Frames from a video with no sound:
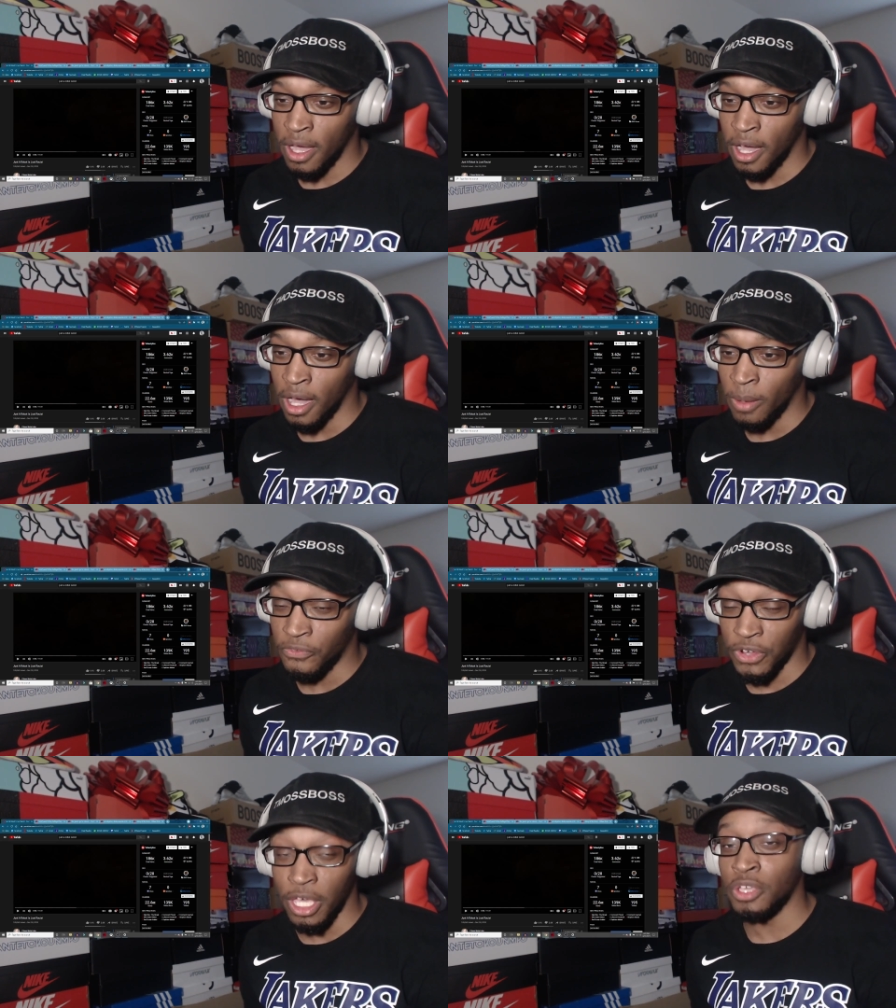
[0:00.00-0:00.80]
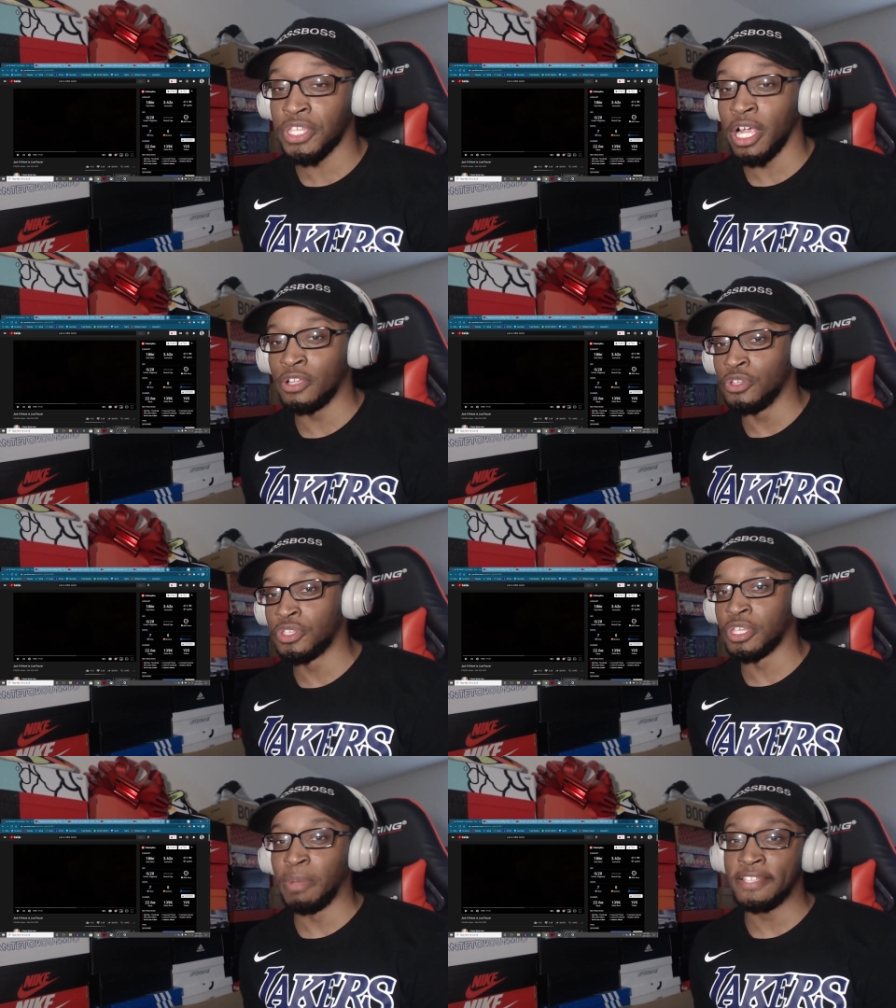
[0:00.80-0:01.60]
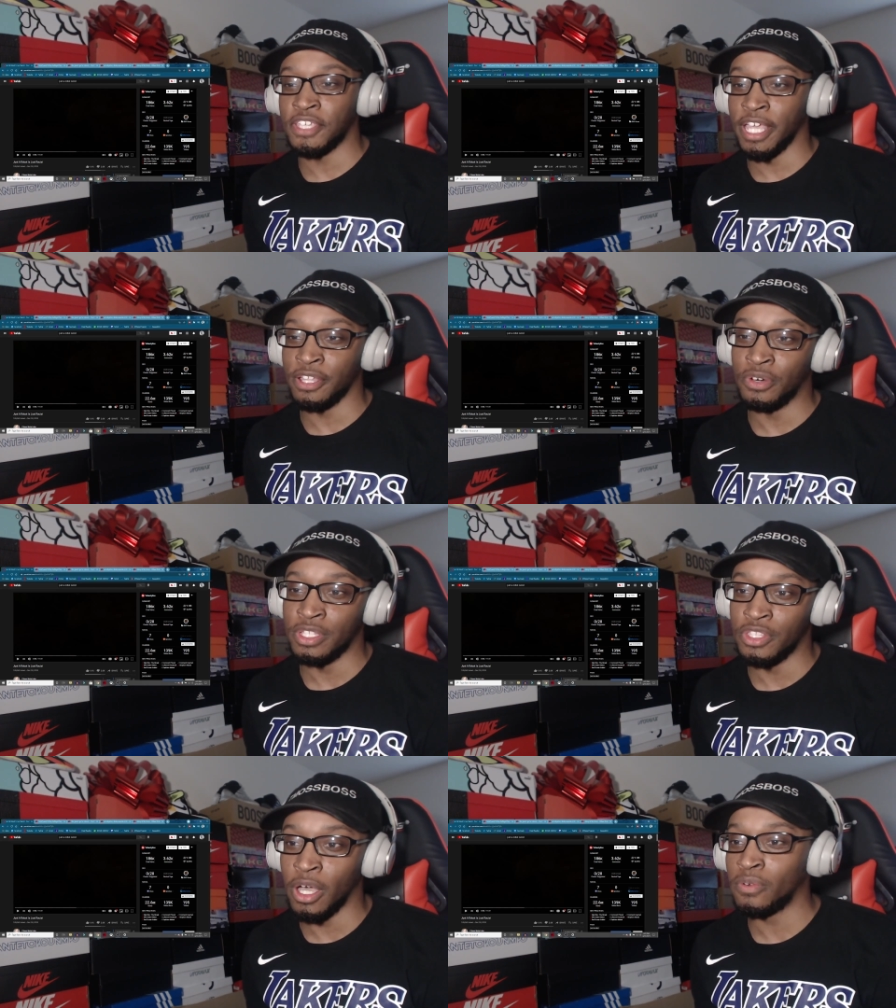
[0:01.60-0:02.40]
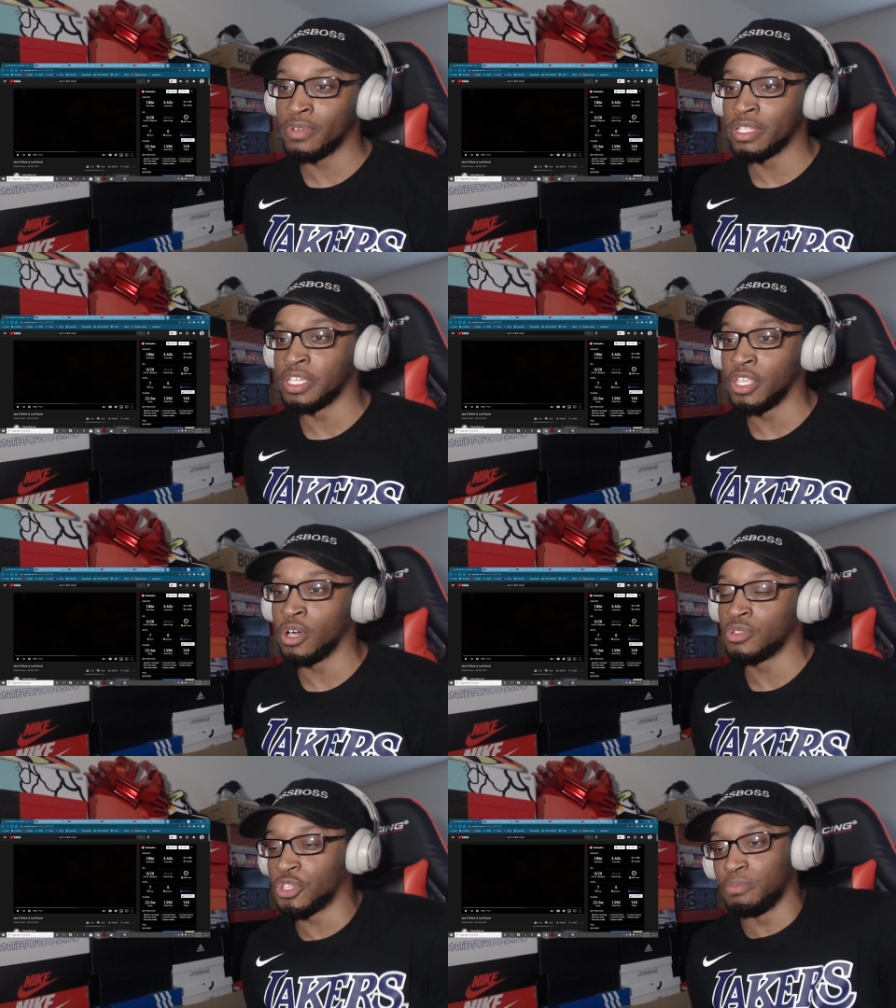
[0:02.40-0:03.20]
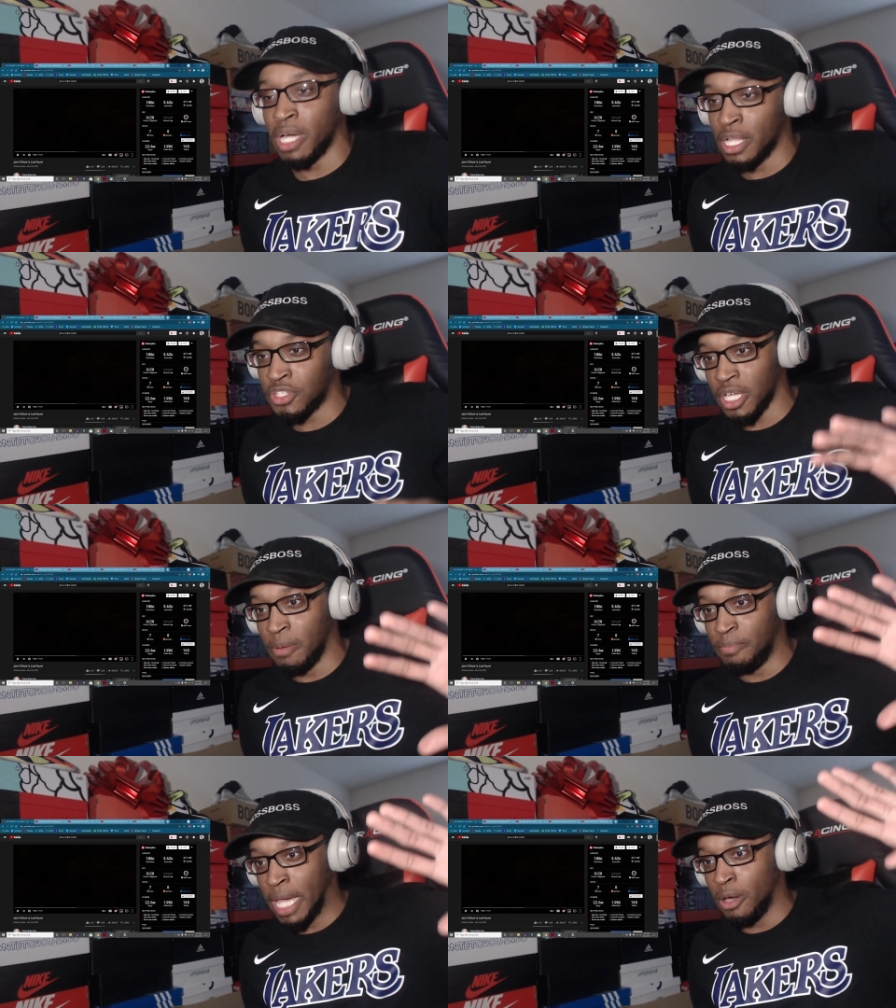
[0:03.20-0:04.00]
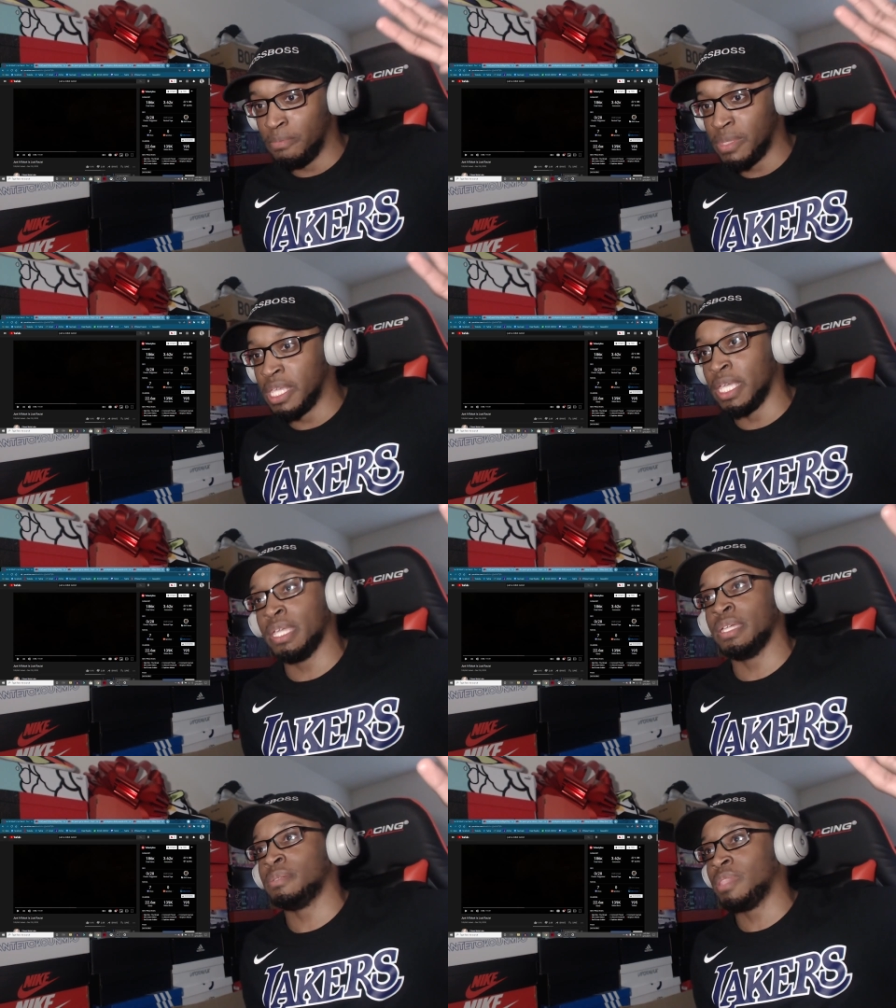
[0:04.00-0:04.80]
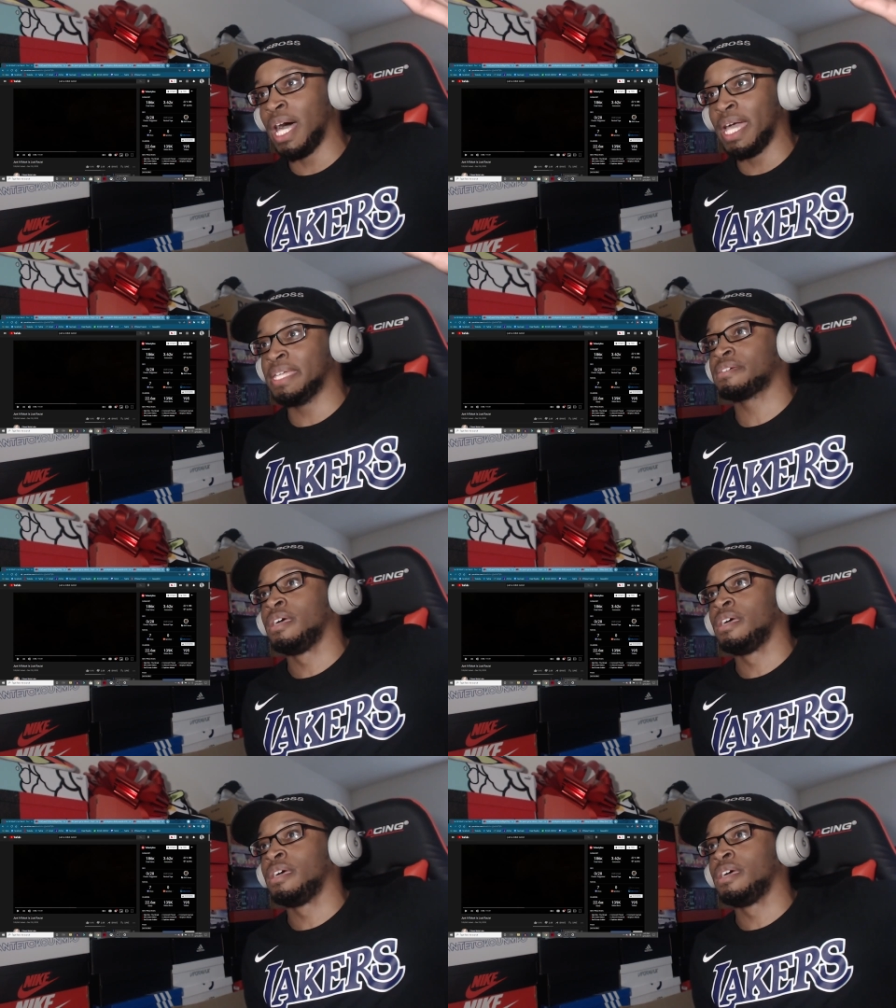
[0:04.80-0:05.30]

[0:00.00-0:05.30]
Um, for those that are new to my channel and don't really know too much about me, like,